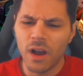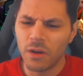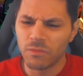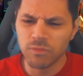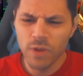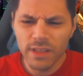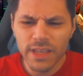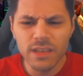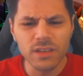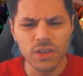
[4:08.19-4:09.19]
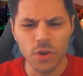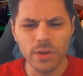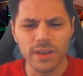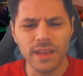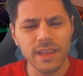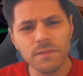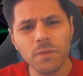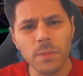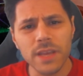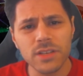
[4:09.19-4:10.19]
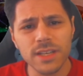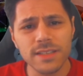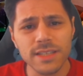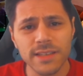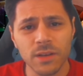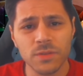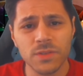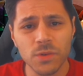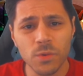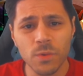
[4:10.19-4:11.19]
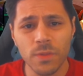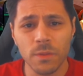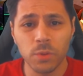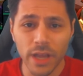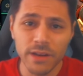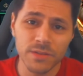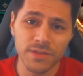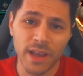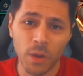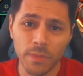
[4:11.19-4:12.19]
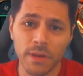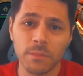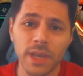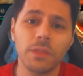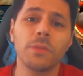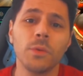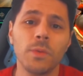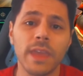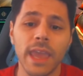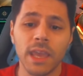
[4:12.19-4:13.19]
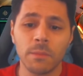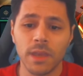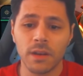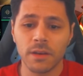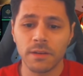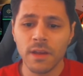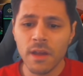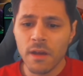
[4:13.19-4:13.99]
really good information and detail to the players to help them get through the game in a